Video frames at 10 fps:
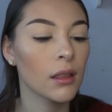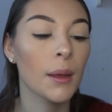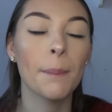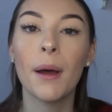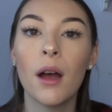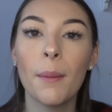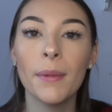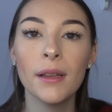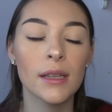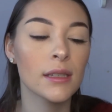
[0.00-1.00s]
lip
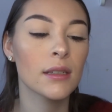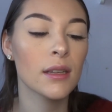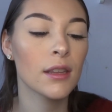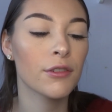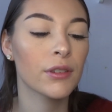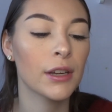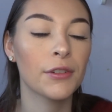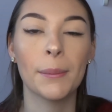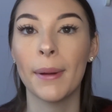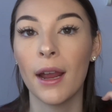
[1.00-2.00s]
balm. This is in the
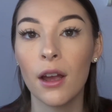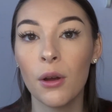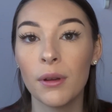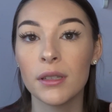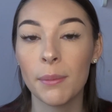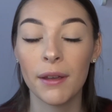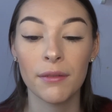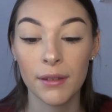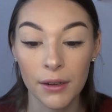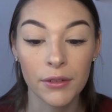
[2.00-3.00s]
flavor Mango. It's my
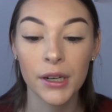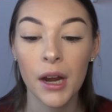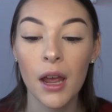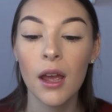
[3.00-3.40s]
favorite.